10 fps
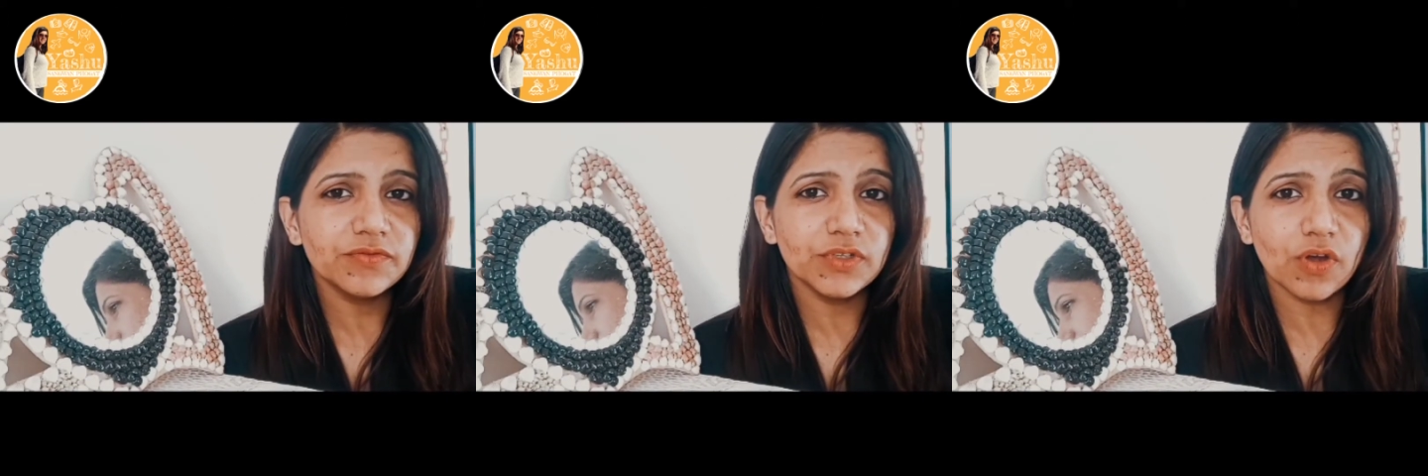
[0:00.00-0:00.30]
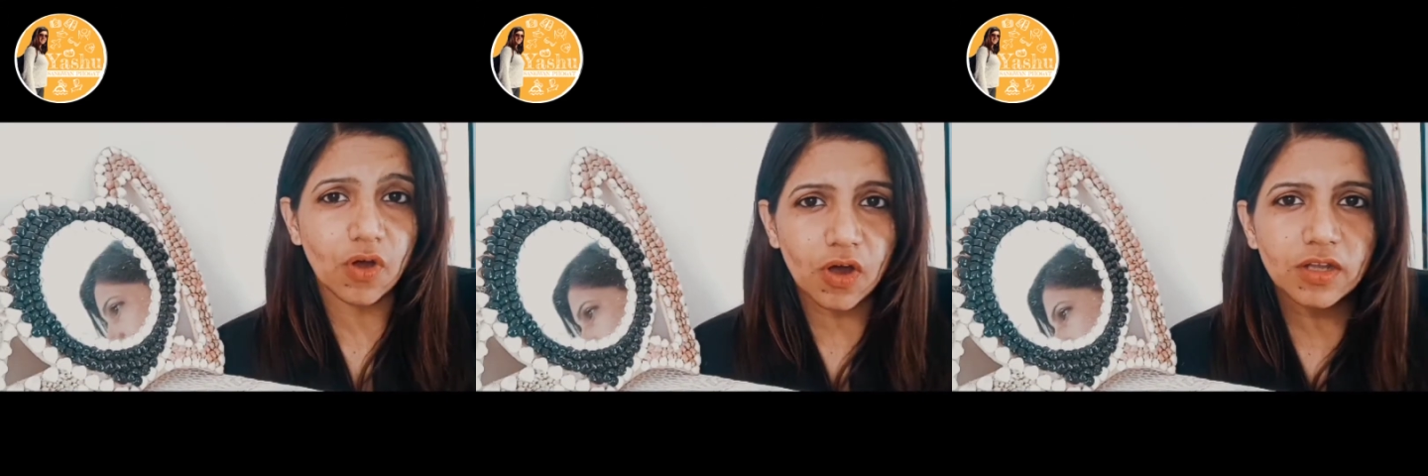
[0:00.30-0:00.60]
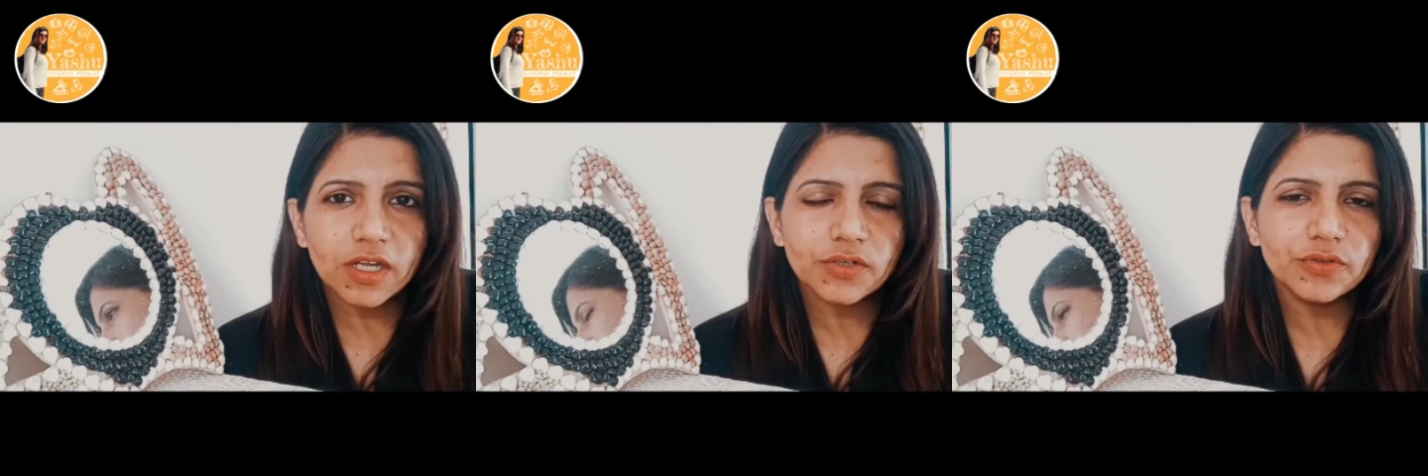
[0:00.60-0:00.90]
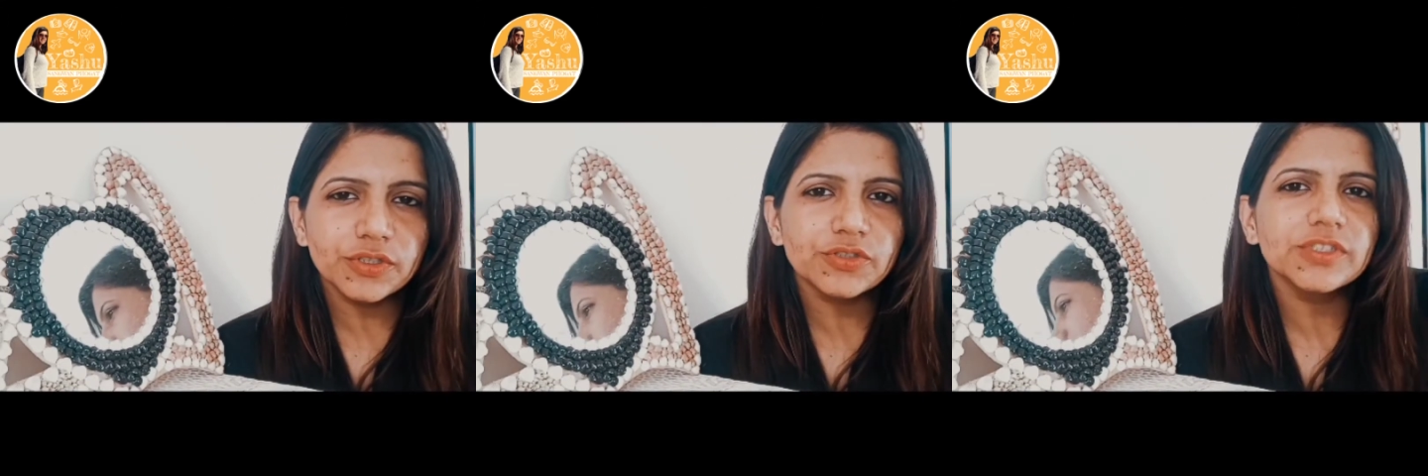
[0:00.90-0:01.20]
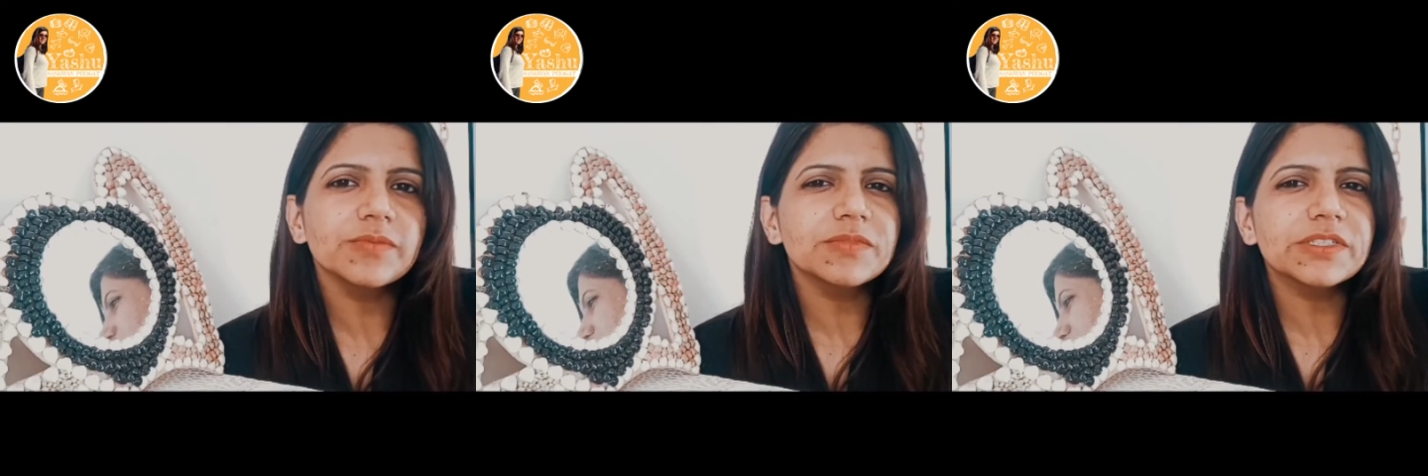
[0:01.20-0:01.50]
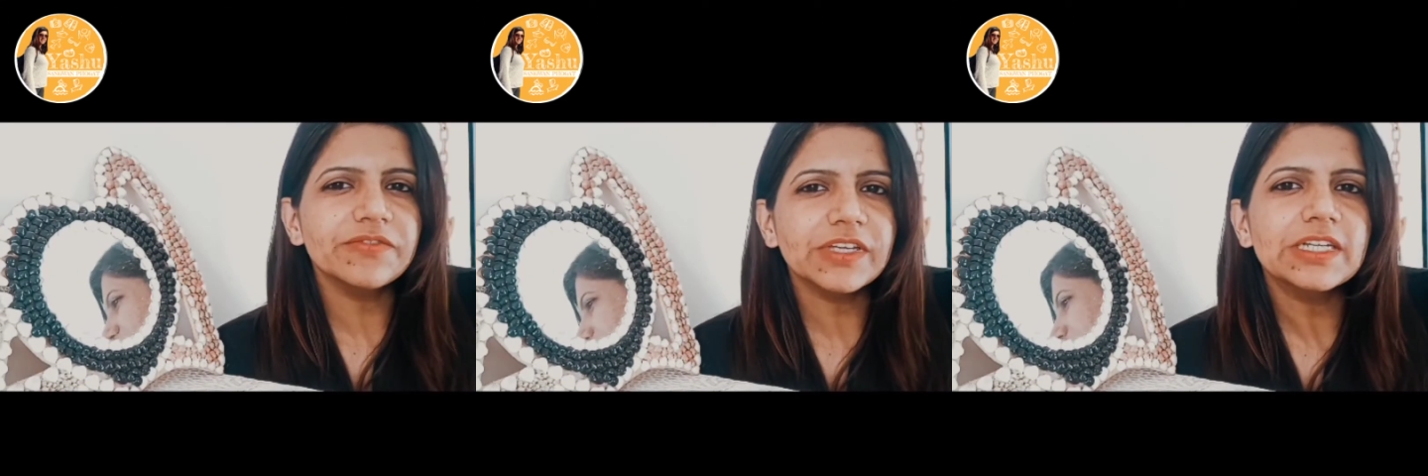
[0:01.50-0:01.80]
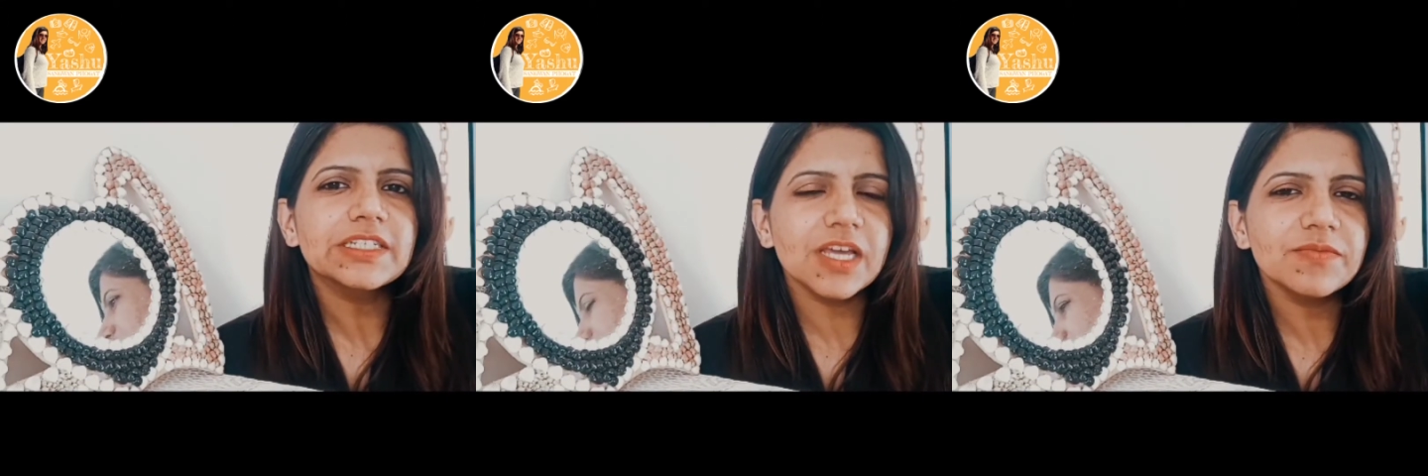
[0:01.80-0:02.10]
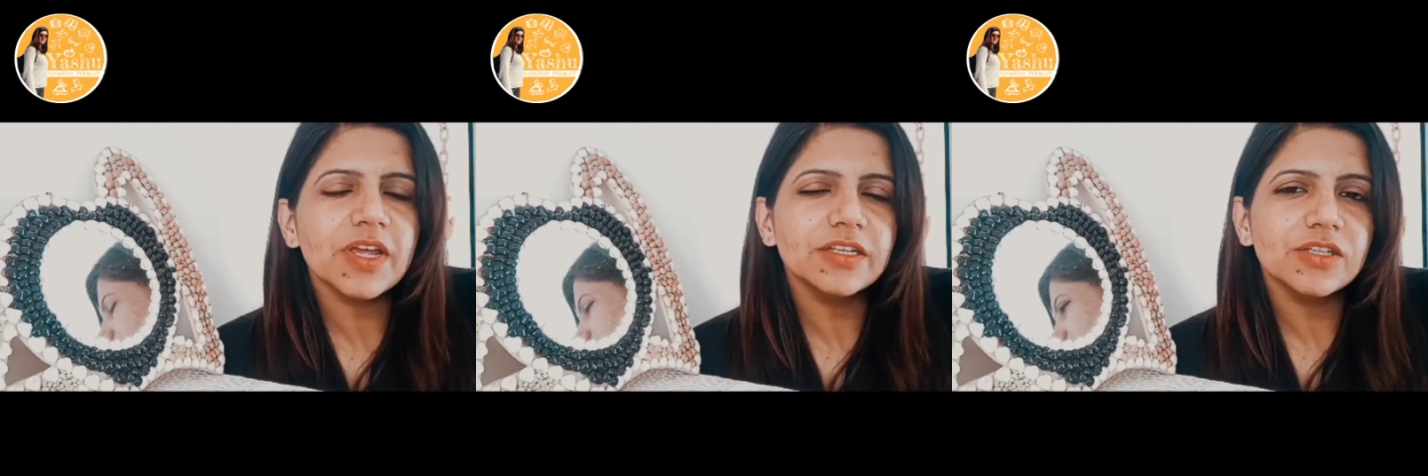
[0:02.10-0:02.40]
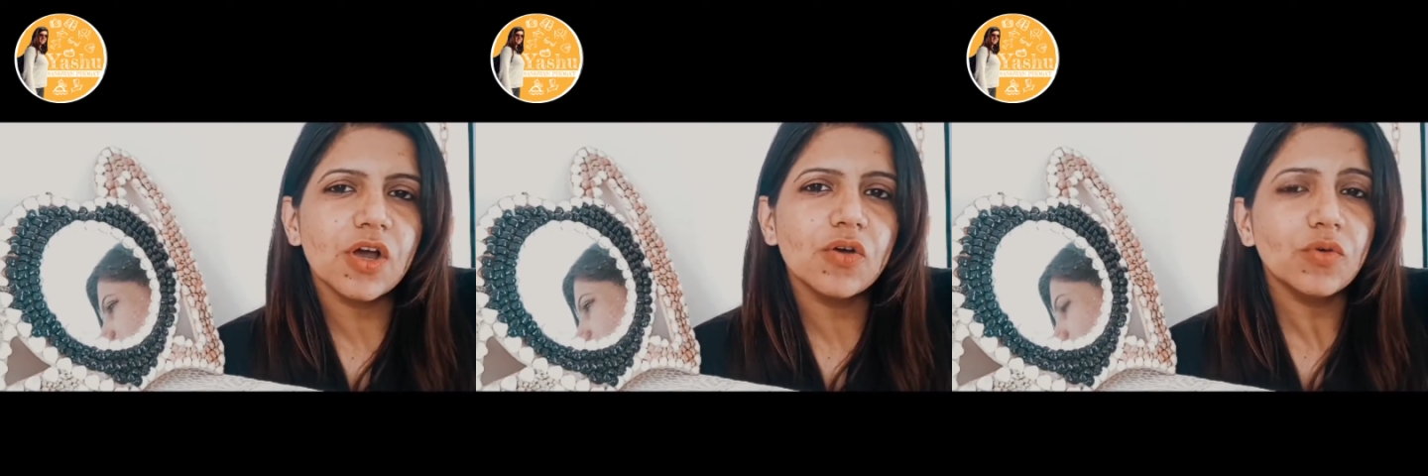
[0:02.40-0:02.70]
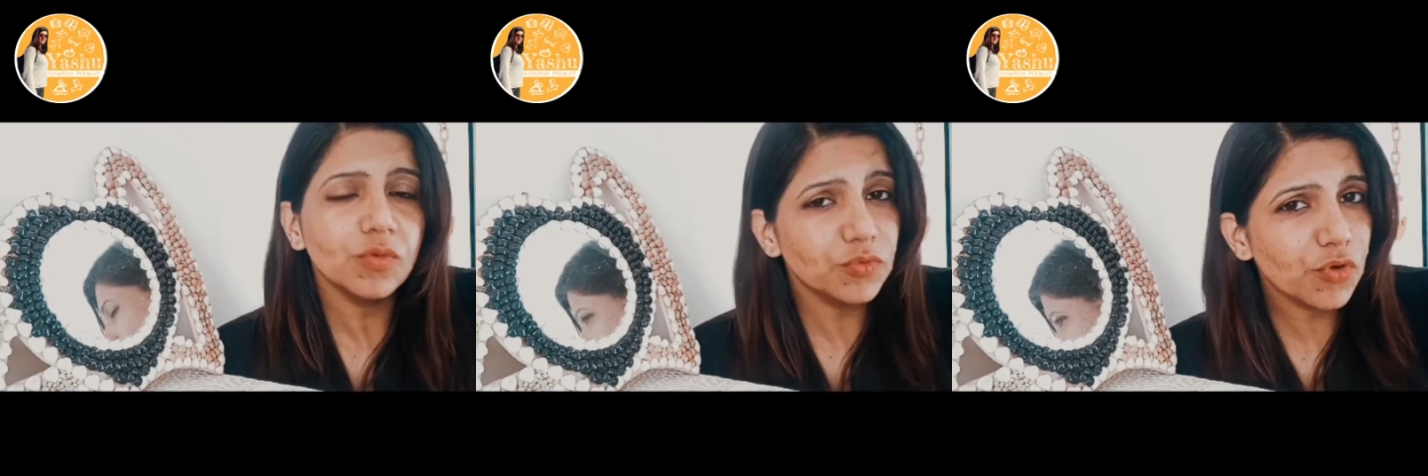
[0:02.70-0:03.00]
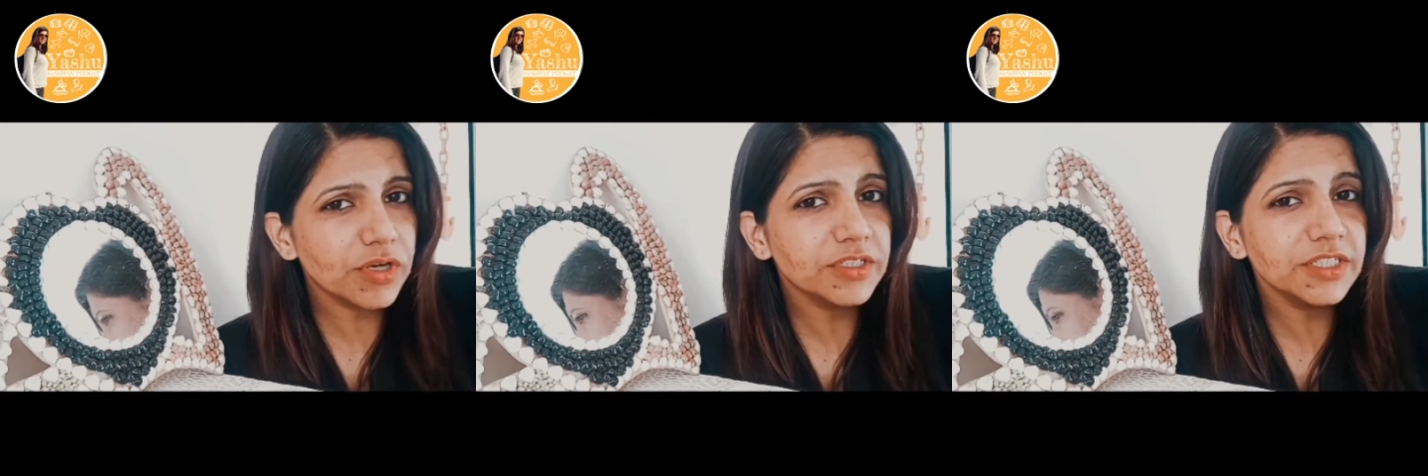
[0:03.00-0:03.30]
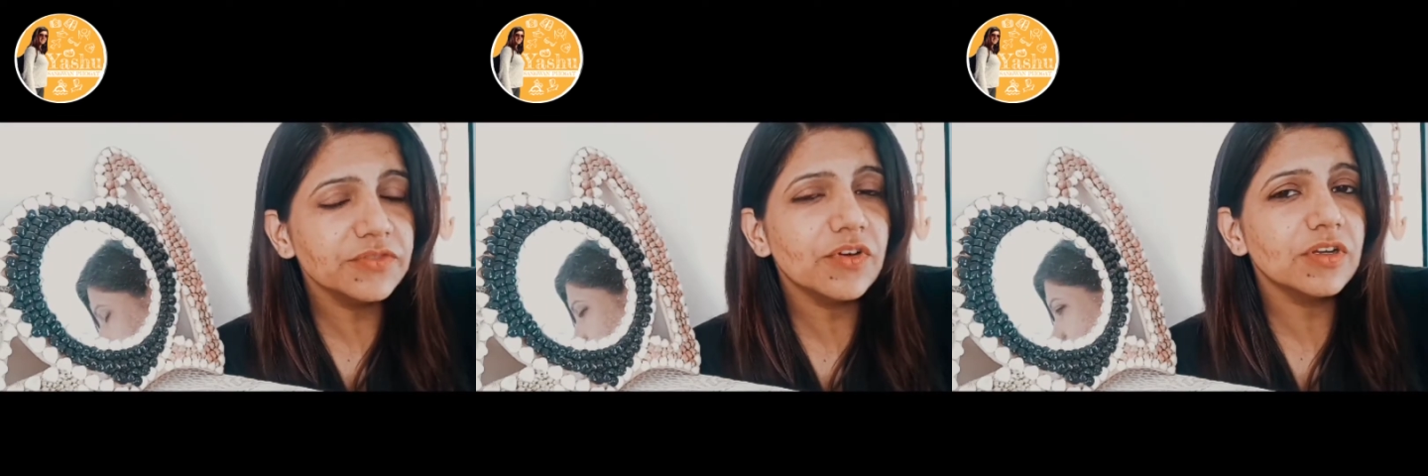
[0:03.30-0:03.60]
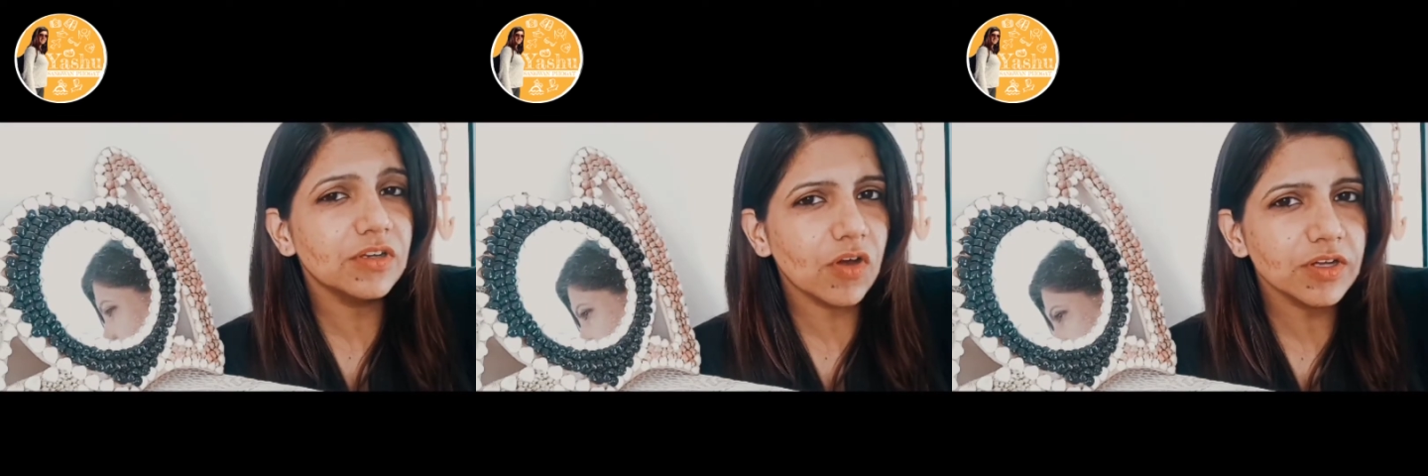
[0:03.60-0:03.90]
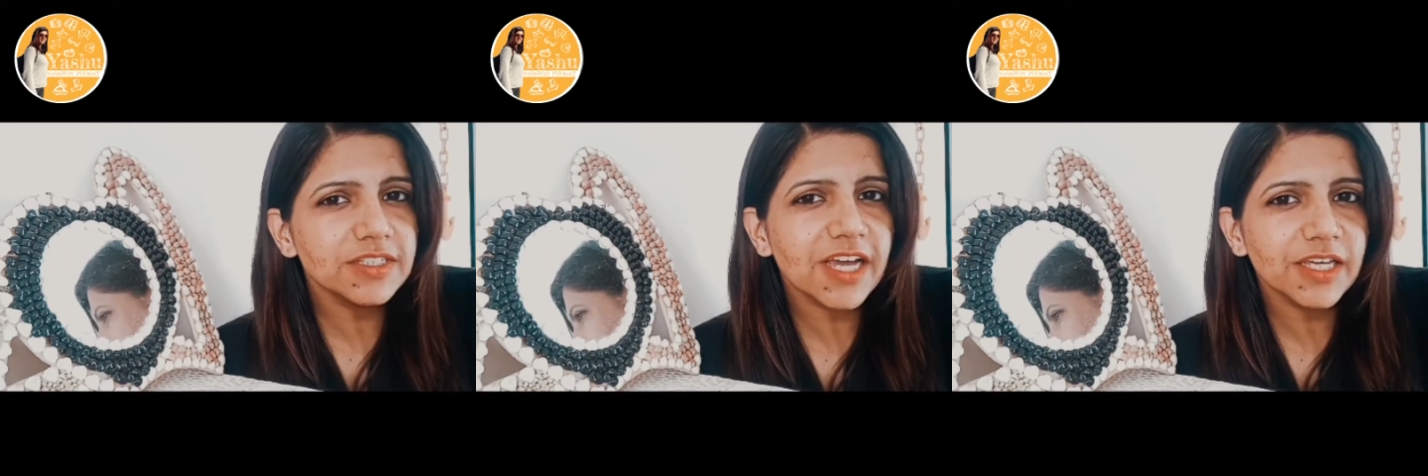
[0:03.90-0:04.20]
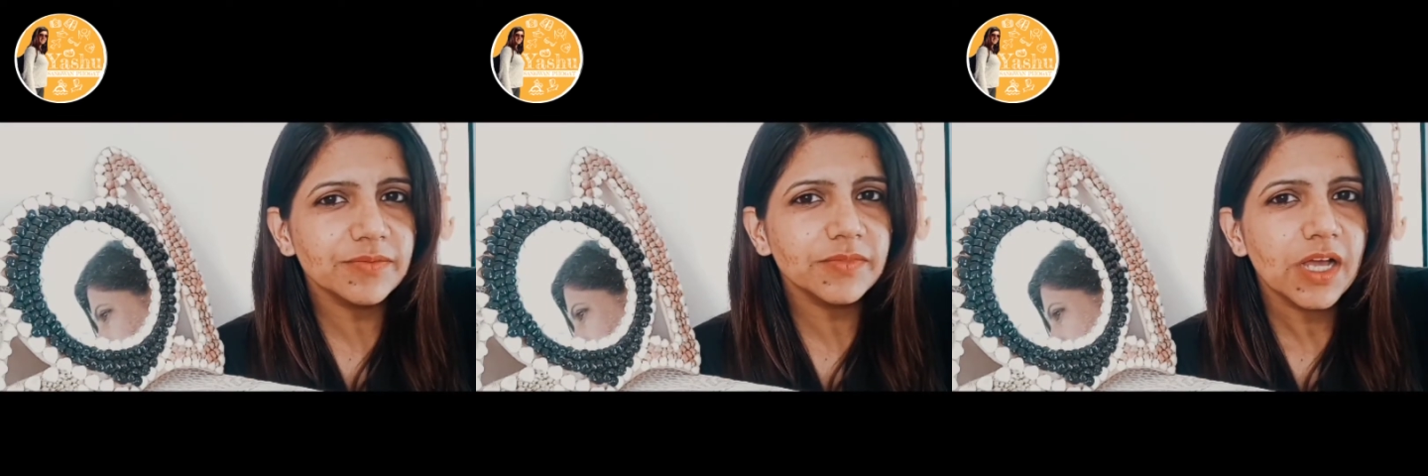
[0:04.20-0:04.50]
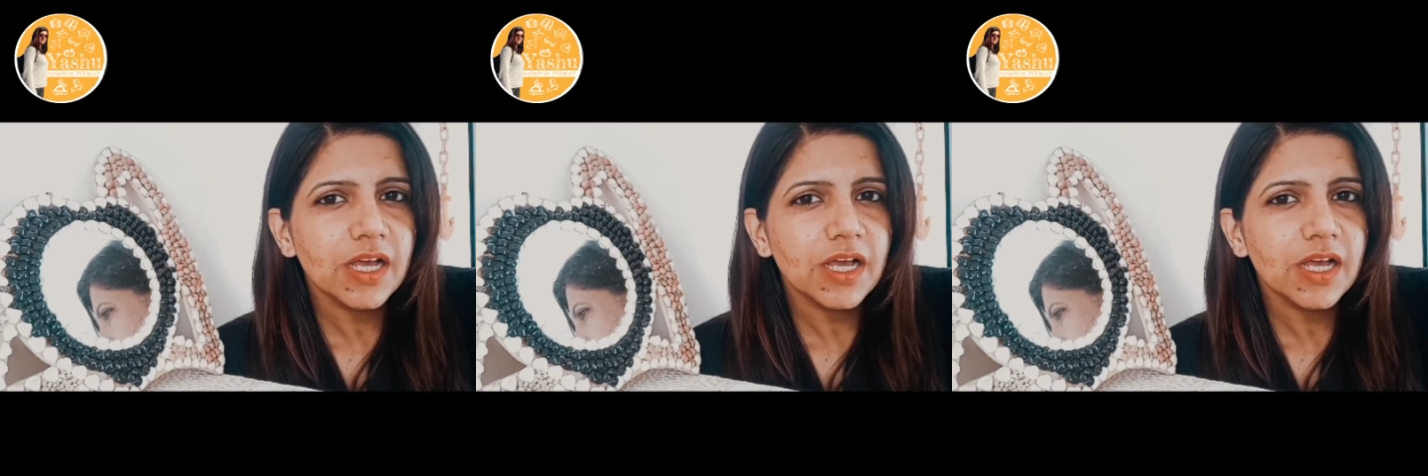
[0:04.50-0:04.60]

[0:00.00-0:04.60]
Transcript: we all are going through some difficult time right now, home quarantined for a long time.